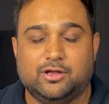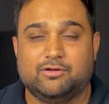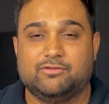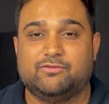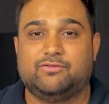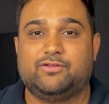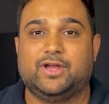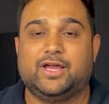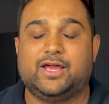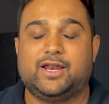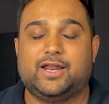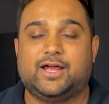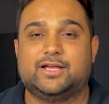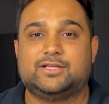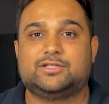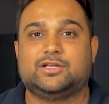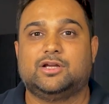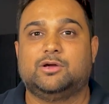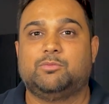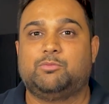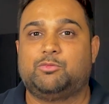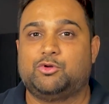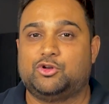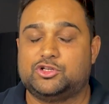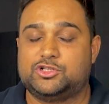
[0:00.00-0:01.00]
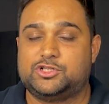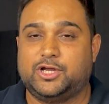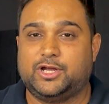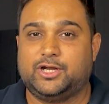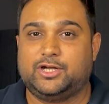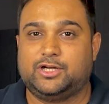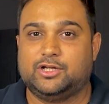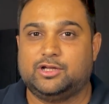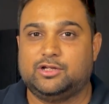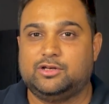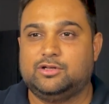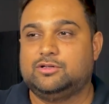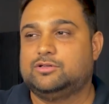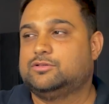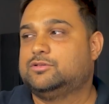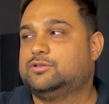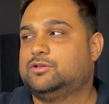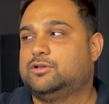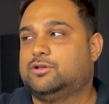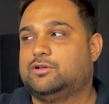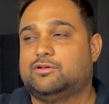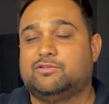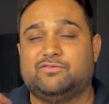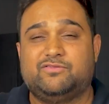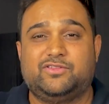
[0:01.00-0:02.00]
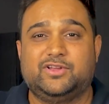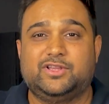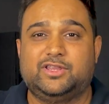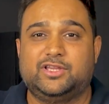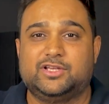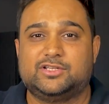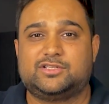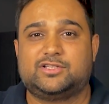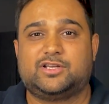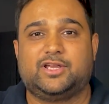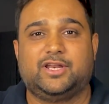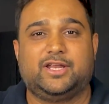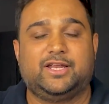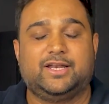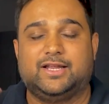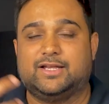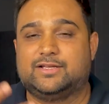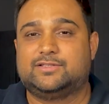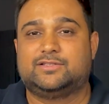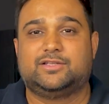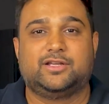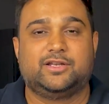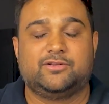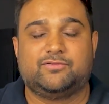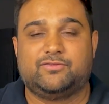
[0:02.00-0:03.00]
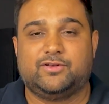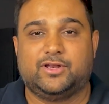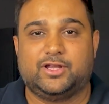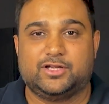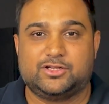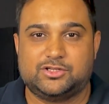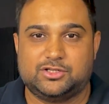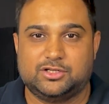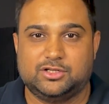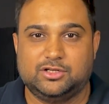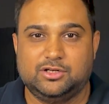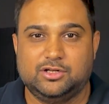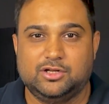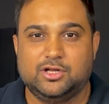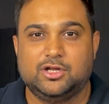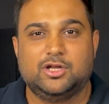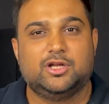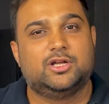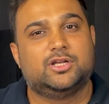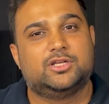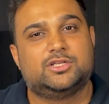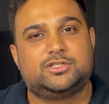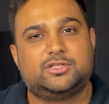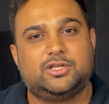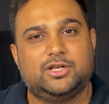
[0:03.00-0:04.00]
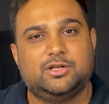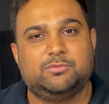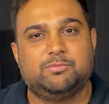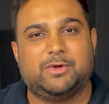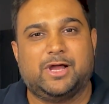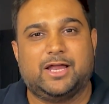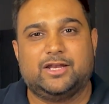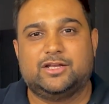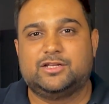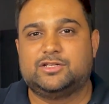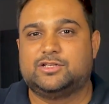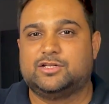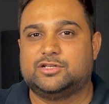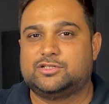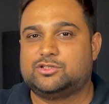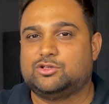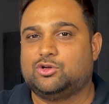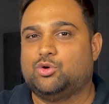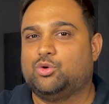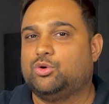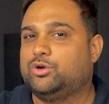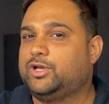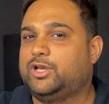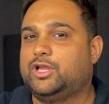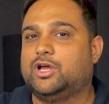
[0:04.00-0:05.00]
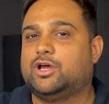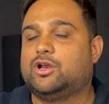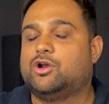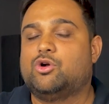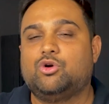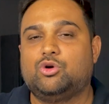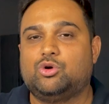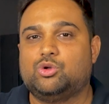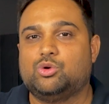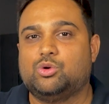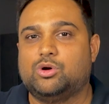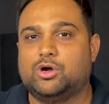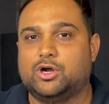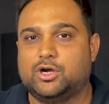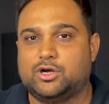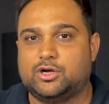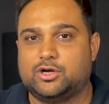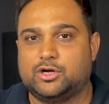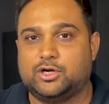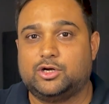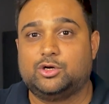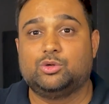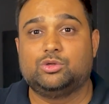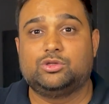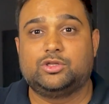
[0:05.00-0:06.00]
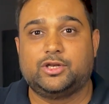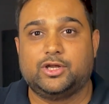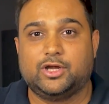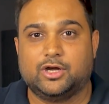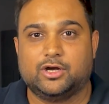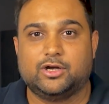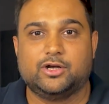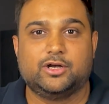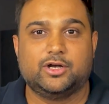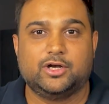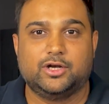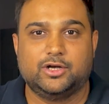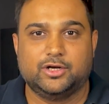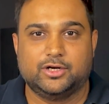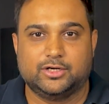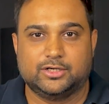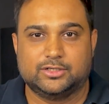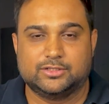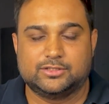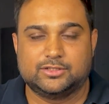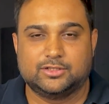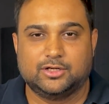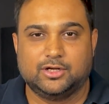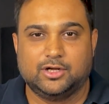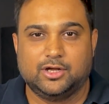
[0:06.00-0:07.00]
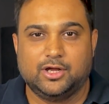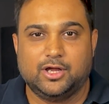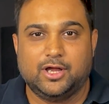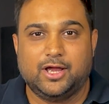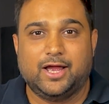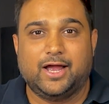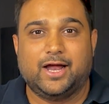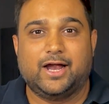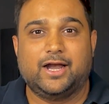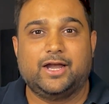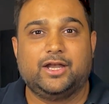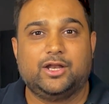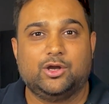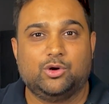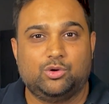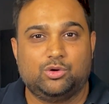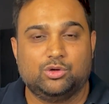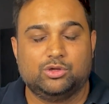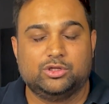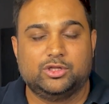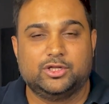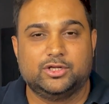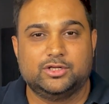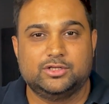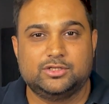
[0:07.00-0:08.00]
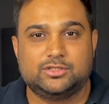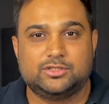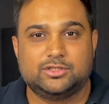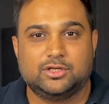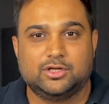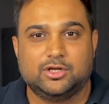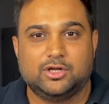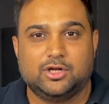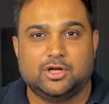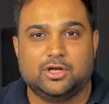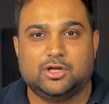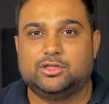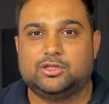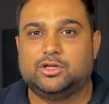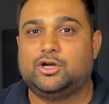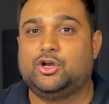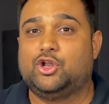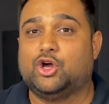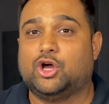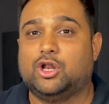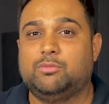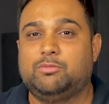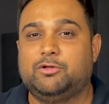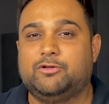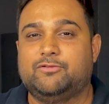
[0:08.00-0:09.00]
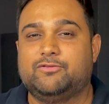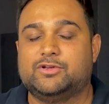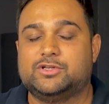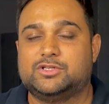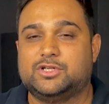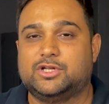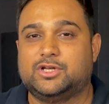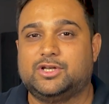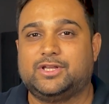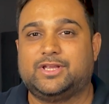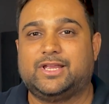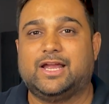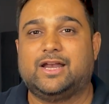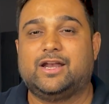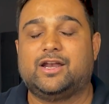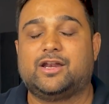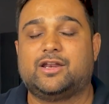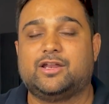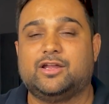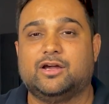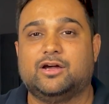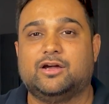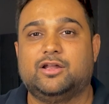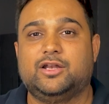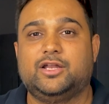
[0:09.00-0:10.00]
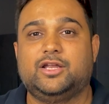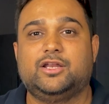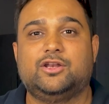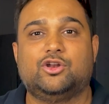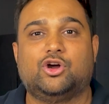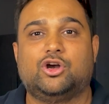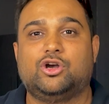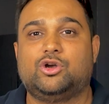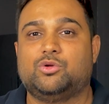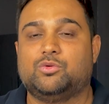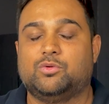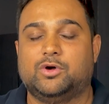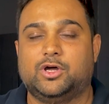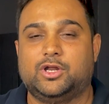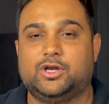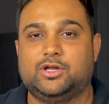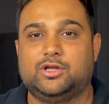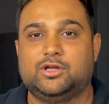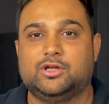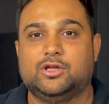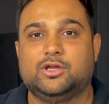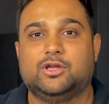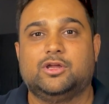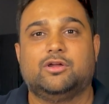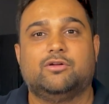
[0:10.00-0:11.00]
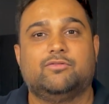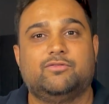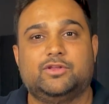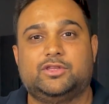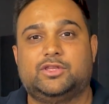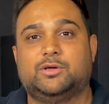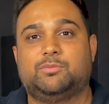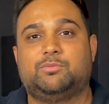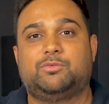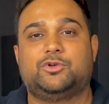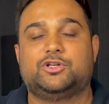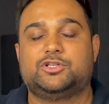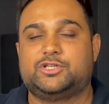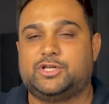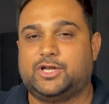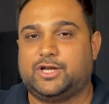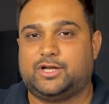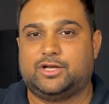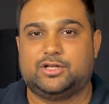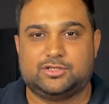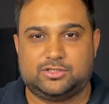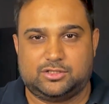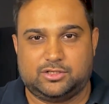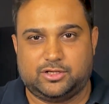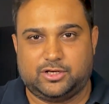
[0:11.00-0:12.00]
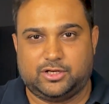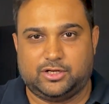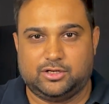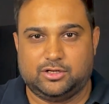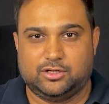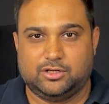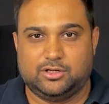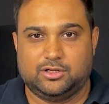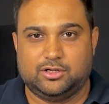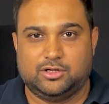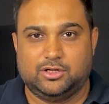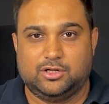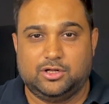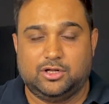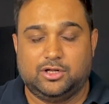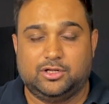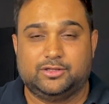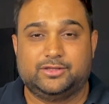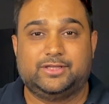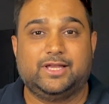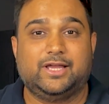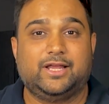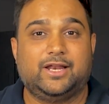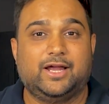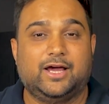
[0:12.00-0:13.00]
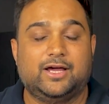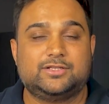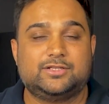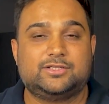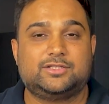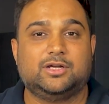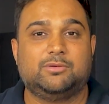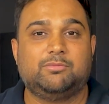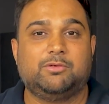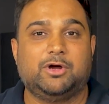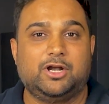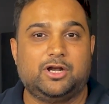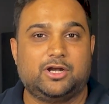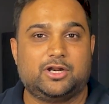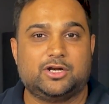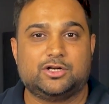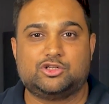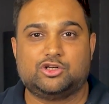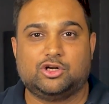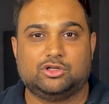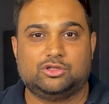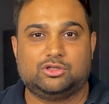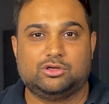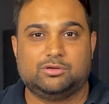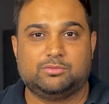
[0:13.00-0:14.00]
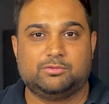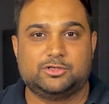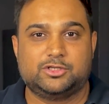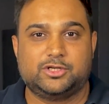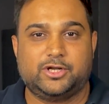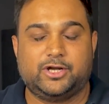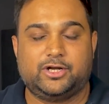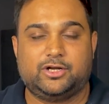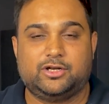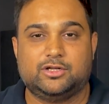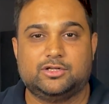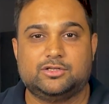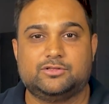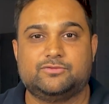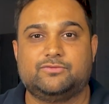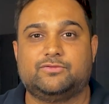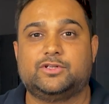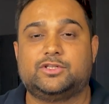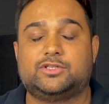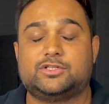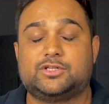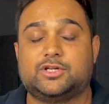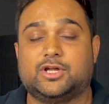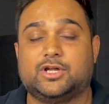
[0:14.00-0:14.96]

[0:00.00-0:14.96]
whereas a projector with the screen as the reflection still manages only around 200 to 300 nits. And due to this, the Dolby Vision can really not work with a projector screen. There are some ultra short throw projectors which